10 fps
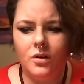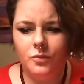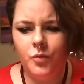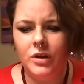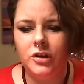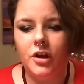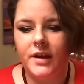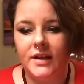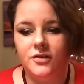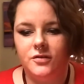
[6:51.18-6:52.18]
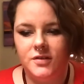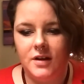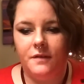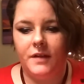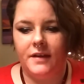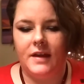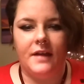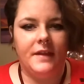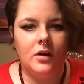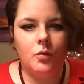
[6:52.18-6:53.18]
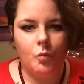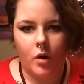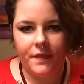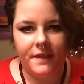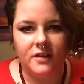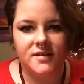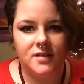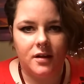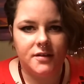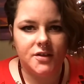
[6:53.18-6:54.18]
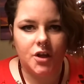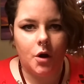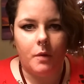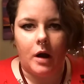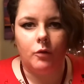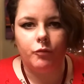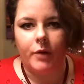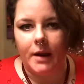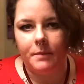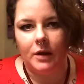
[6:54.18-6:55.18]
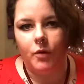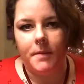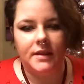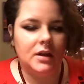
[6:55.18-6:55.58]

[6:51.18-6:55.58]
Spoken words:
will look at stuff like that. They don't want their sons to go out raping women.